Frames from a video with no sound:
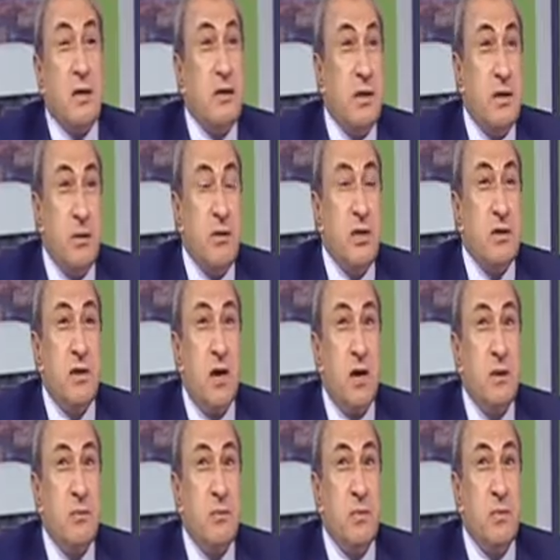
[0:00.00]
in the
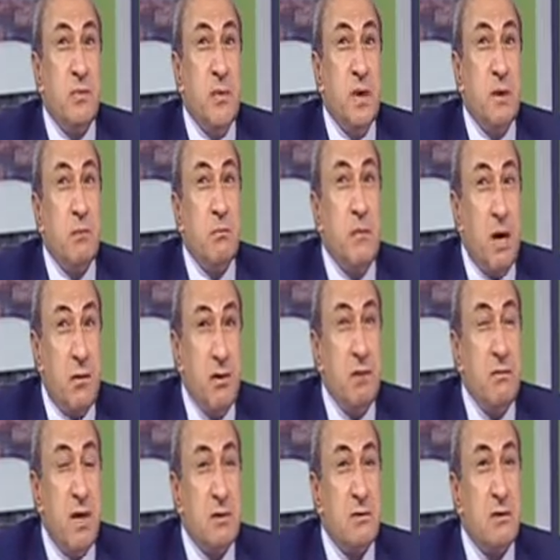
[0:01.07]
meantime, I
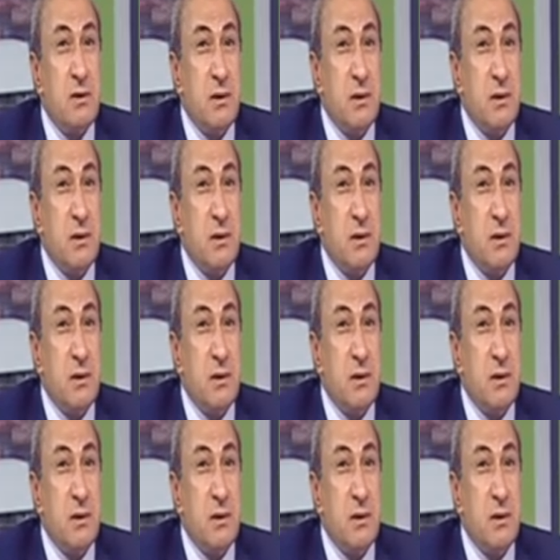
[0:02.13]
think that